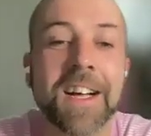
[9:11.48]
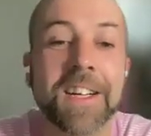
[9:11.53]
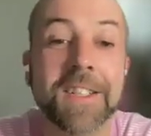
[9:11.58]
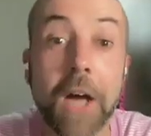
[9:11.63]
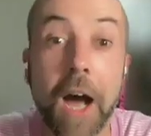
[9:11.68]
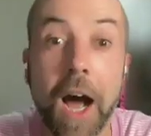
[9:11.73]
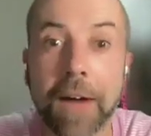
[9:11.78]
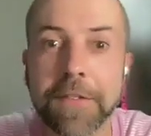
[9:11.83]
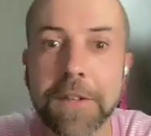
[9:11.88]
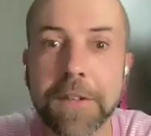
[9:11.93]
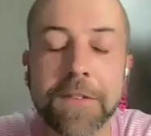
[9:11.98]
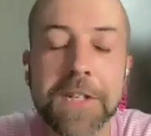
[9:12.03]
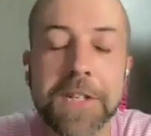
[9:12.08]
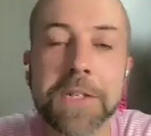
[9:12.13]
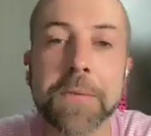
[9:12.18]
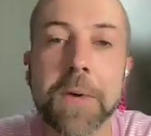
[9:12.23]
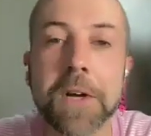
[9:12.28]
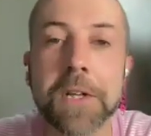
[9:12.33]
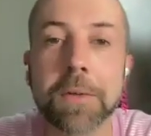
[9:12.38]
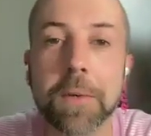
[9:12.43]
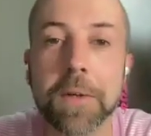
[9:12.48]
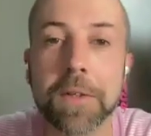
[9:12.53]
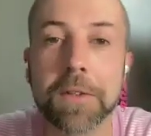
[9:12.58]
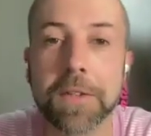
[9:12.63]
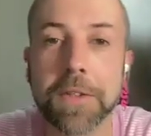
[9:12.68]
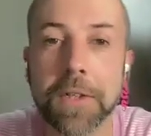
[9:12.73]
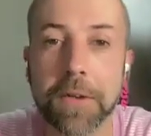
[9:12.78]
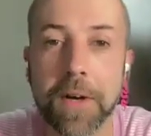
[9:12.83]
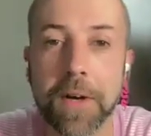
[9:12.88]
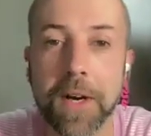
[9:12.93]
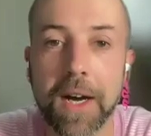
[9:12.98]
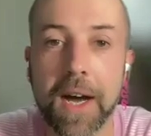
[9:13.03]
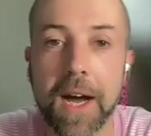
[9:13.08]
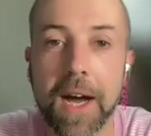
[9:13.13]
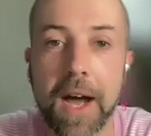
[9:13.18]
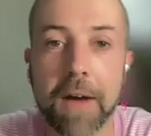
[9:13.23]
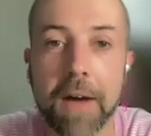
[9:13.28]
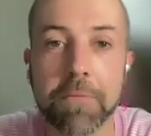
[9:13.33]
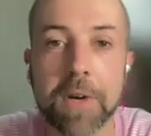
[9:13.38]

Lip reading: So after you finish Work the World Tour,